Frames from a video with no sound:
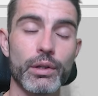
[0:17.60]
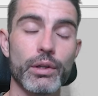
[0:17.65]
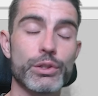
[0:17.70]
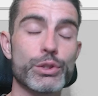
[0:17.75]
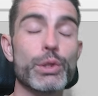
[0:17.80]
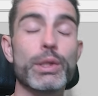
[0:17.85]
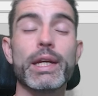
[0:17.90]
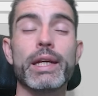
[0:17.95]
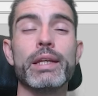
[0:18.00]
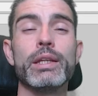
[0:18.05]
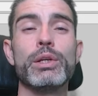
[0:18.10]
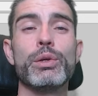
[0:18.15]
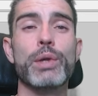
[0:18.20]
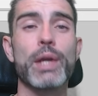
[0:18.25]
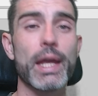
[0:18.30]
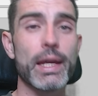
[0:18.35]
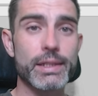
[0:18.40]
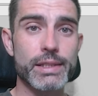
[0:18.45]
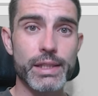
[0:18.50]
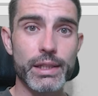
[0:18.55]
So technically you
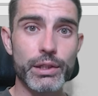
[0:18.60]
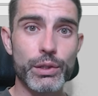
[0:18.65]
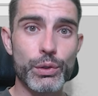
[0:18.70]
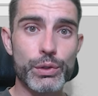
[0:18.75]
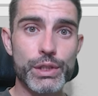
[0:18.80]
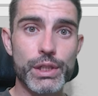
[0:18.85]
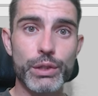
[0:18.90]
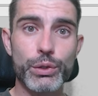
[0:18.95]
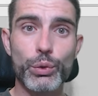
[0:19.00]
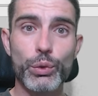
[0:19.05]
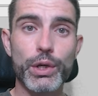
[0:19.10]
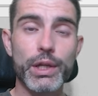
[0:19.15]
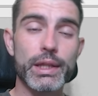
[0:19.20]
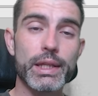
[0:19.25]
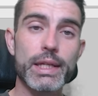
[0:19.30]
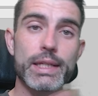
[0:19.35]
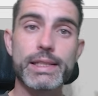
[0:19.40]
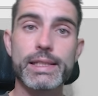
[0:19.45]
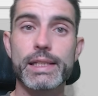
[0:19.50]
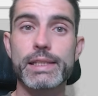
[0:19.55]
can still use it during
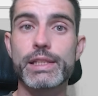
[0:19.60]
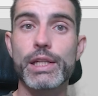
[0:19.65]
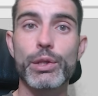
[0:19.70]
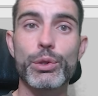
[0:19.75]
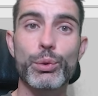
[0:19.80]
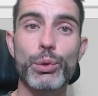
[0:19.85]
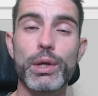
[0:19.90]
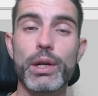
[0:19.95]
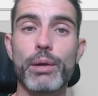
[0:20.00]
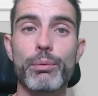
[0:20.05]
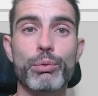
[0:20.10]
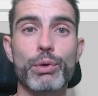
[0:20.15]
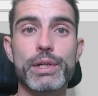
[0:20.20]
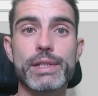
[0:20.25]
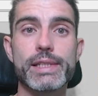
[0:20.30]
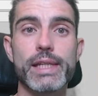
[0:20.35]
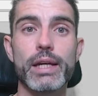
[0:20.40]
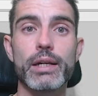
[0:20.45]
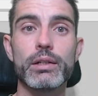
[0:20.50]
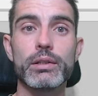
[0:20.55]
the 6.3
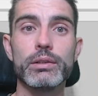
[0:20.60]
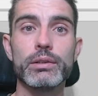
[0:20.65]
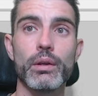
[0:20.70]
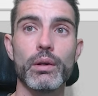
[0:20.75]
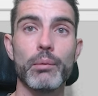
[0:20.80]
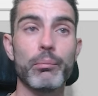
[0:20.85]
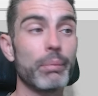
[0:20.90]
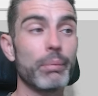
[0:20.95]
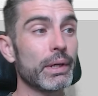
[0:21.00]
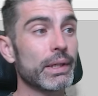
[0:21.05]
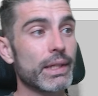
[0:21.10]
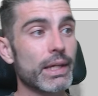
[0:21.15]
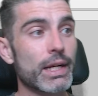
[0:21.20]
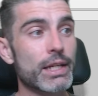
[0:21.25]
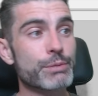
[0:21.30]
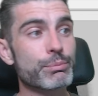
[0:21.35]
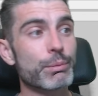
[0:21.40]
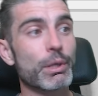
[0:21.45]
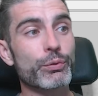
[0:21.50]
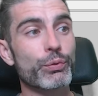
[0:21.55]
upgrade cycle, but it
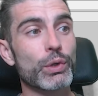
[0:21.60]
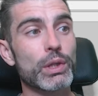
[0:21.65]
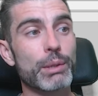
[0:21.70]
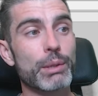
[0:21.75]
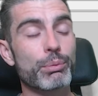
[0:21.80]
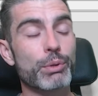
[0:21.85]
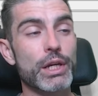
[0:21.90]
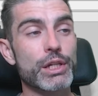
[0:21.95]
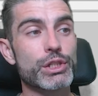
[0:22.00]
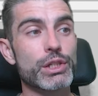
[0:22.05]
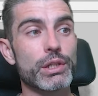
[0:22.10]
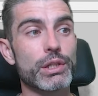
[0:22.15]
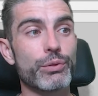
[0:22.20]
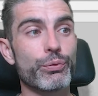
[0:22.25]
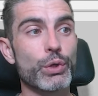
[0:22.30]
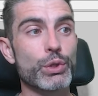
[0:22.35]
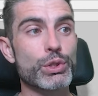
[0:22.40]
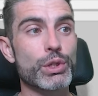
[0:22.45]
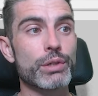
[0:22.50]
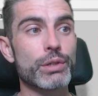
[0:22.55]
is marked for deprecation in the
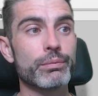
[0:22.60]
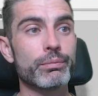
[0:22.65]
future.